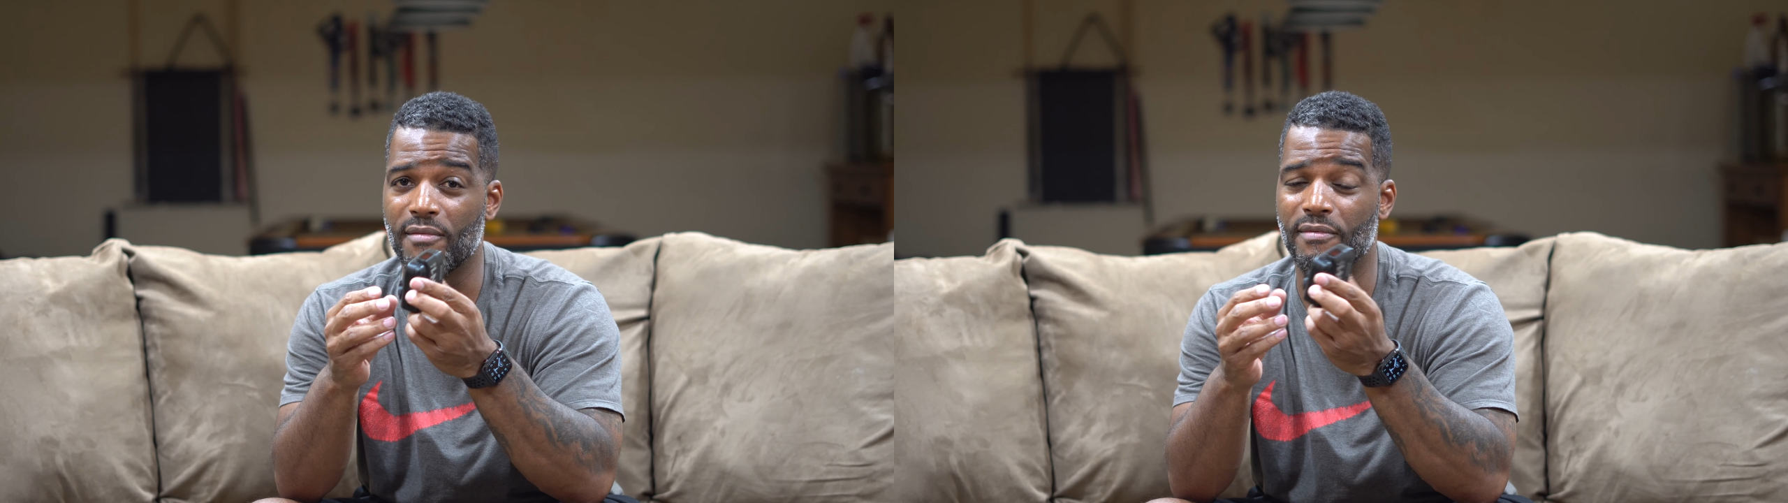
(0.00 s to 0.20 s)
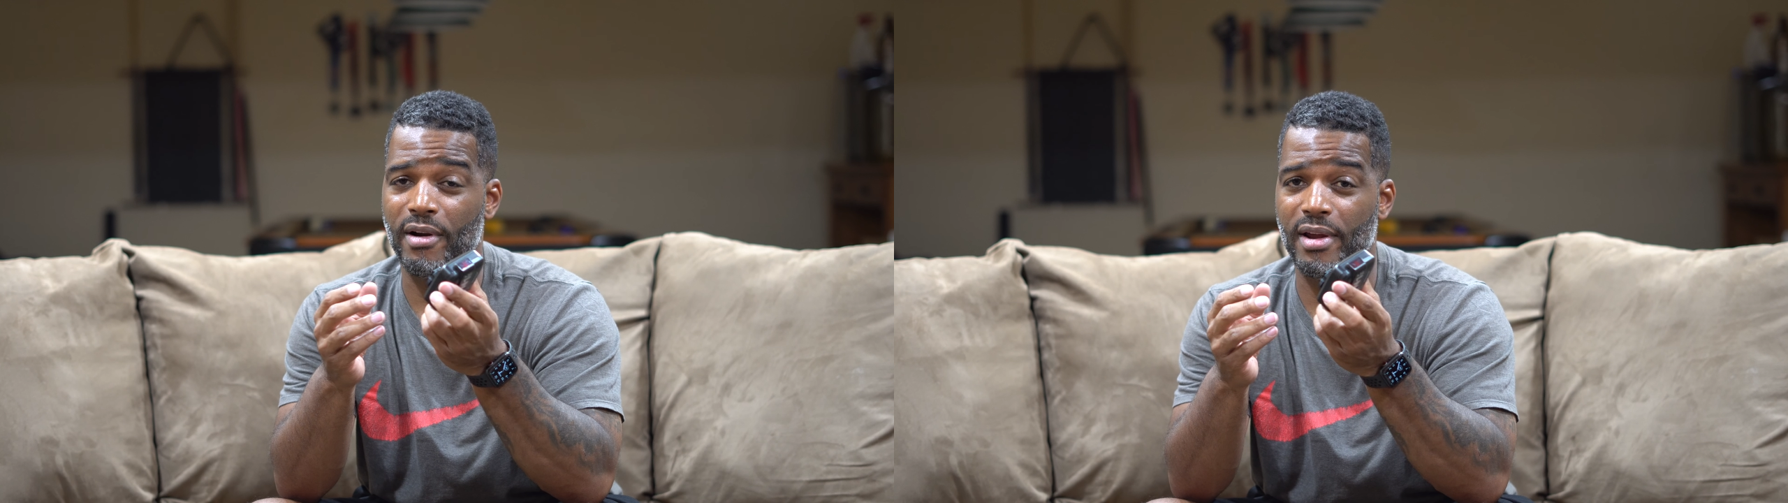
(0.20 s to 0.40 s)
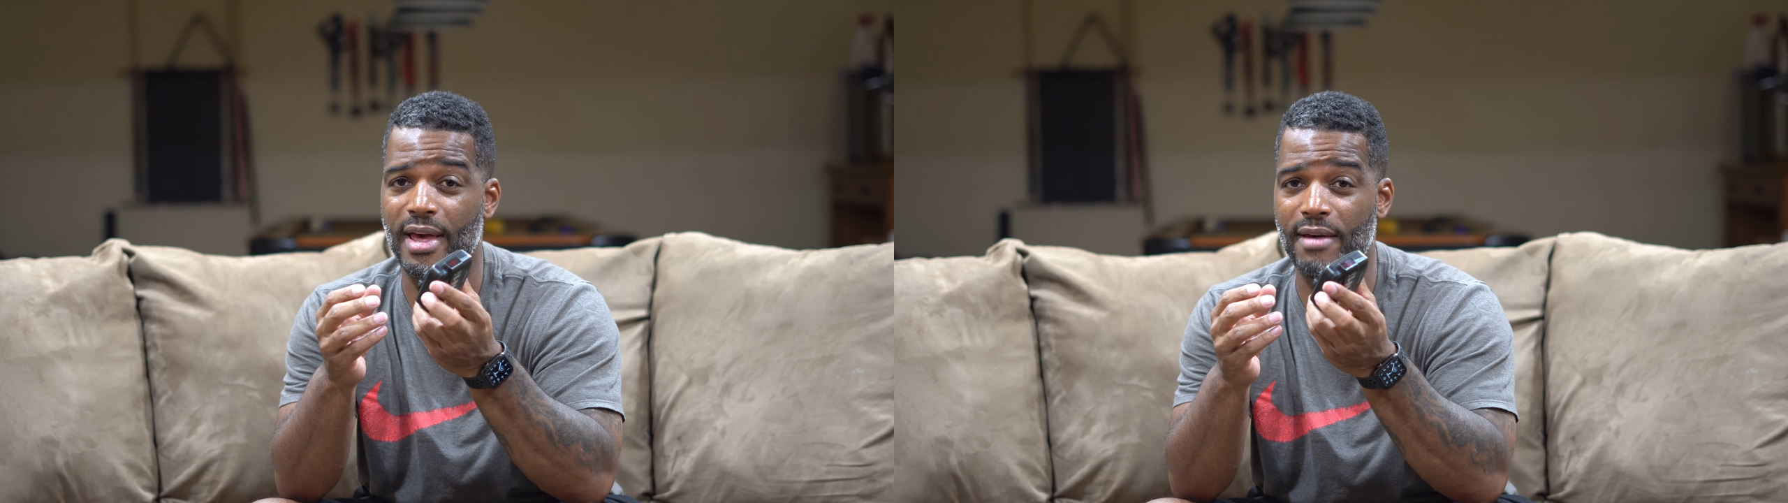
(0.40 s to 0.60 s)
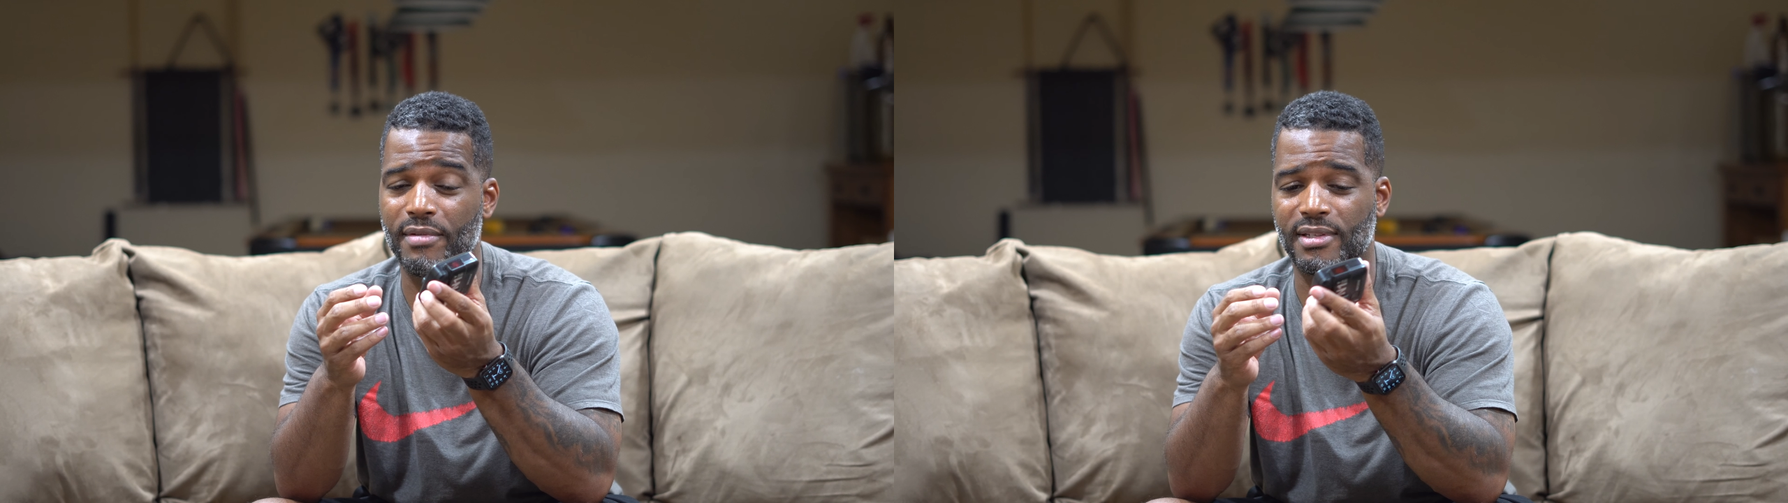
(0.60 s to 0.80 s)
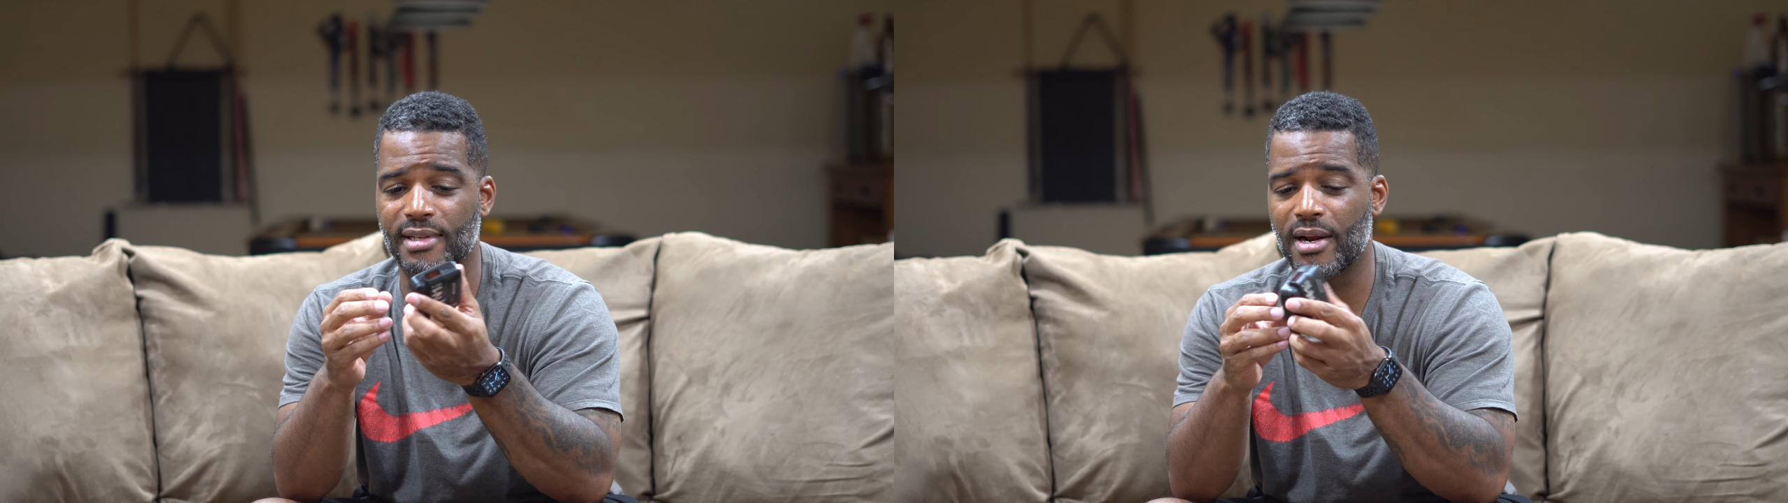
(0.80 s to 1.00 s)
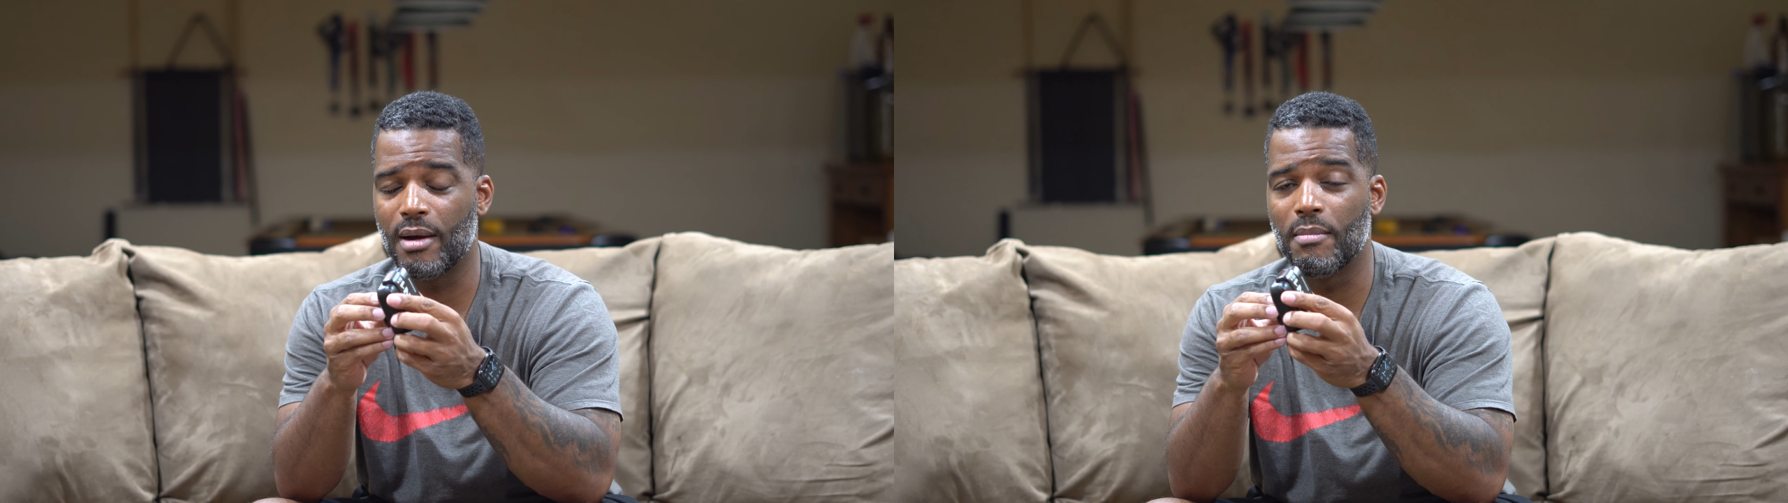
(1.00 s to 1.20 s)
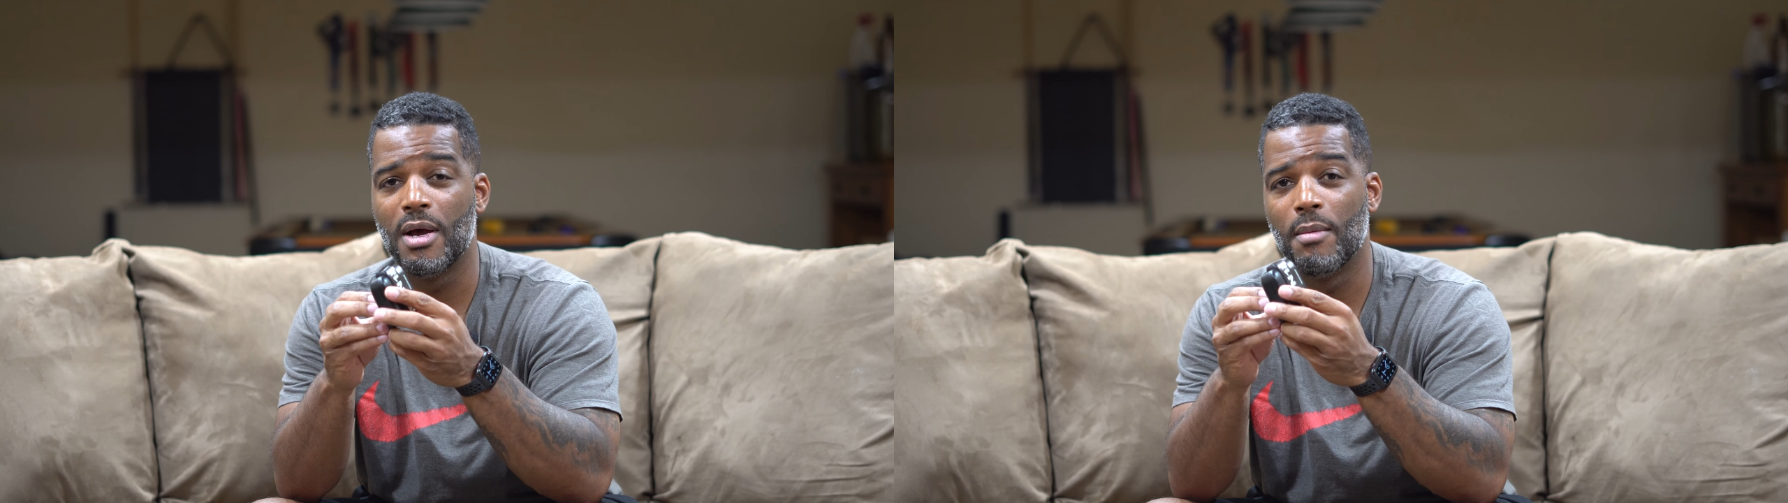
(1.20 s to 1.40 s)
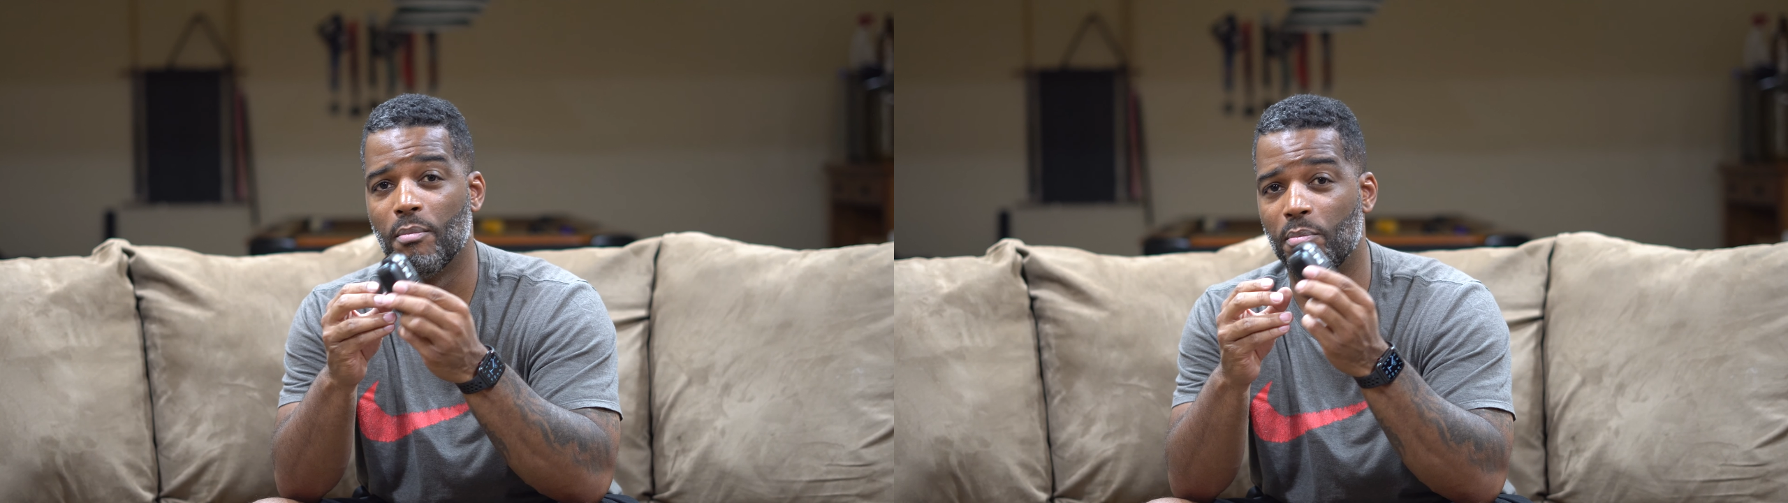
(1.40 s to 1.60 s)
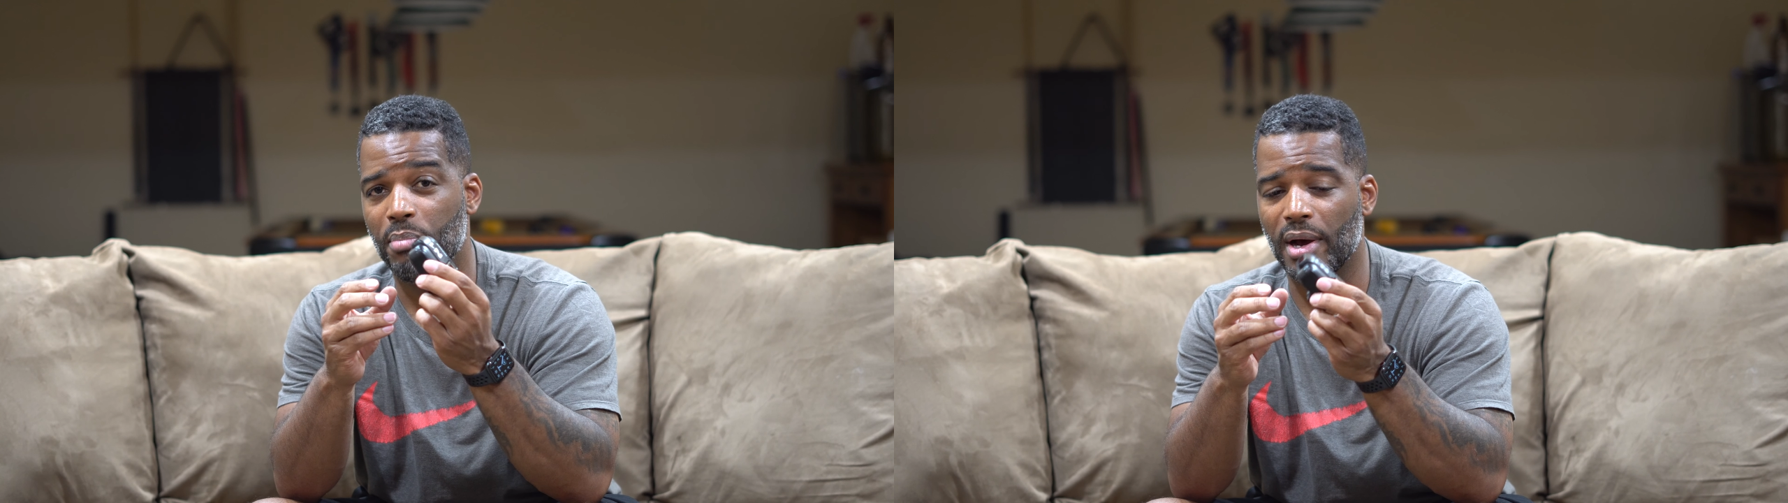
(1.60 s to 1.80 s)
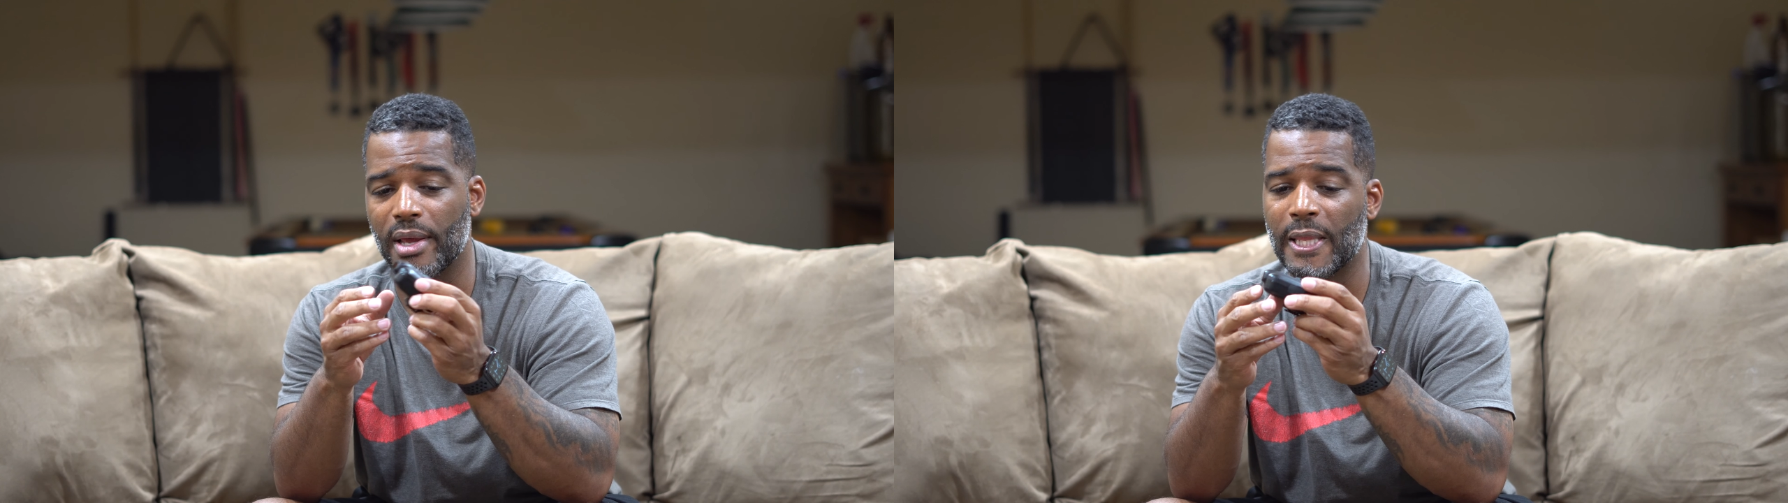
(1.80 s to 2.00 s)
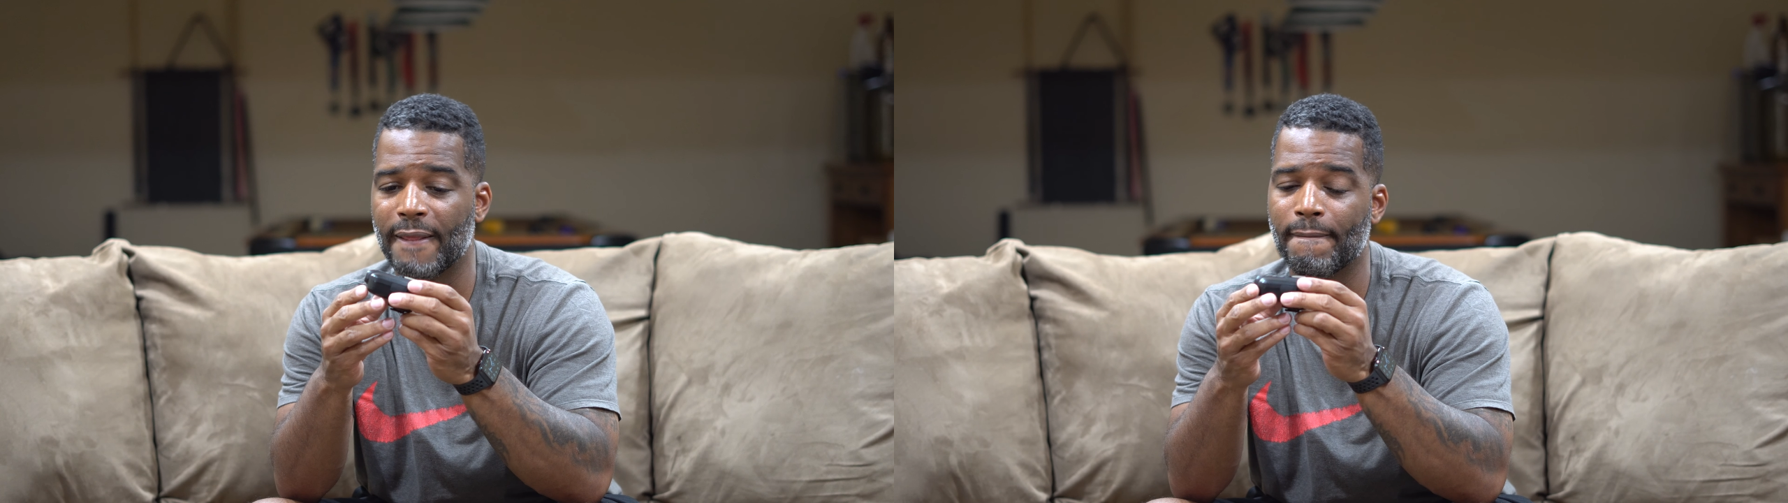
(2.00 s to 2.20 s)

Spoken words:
very heavy setup, but